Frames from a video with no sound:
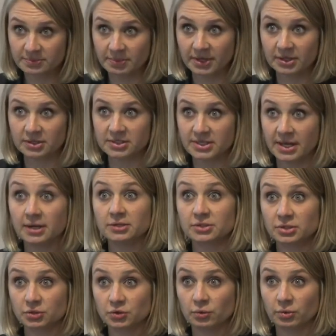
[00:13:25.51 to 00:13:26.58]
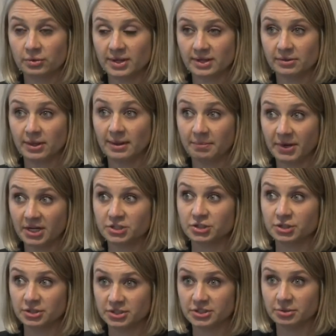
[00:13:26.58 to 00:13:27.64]
because that is a tool that that
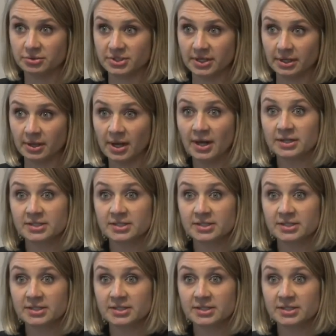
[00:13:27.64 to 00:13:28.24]
patient is using